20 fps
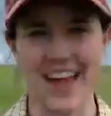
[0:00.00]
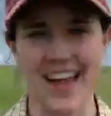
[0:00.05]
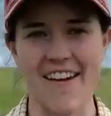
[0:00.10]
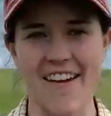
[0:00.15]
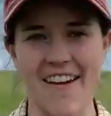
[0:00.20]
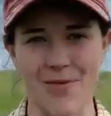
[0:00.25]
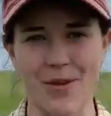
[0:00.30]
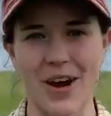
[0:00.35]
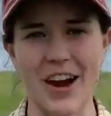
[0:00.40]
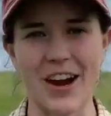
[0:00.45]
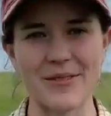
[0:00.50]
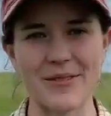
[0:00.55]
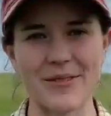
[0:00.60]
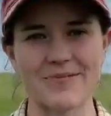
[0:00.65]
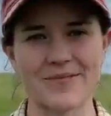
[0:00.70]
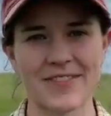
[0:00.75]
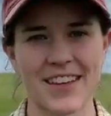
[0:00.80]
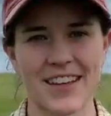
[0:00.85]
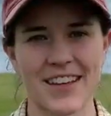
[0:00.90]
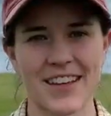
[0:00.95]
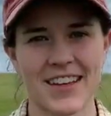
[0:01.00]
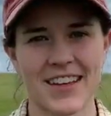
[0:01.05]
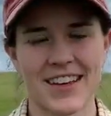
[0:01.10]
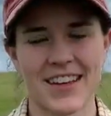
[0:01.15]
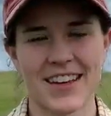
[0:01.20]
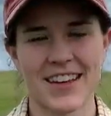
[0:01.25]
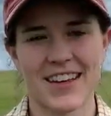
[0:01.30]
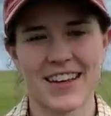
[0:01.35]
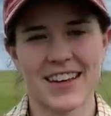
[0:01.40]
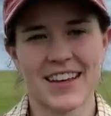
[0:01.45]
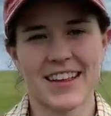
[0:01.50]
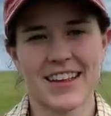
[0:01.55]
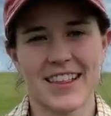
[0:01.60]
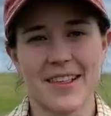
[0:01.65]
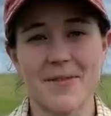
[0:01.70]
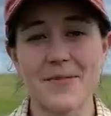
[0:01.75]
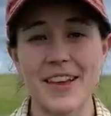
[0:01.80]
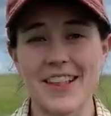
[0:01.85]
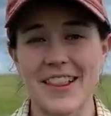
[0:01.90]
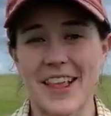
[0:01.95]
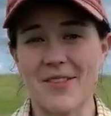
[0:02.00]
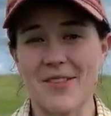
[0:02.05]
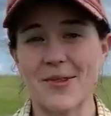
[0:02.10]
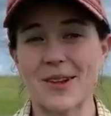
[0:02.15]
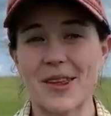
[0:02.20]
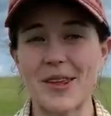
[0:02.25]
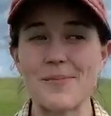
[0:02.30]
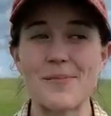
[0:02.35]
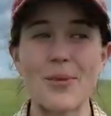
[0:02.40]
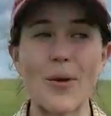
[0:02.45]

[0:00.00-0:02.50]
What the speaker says: offspring. Something that's really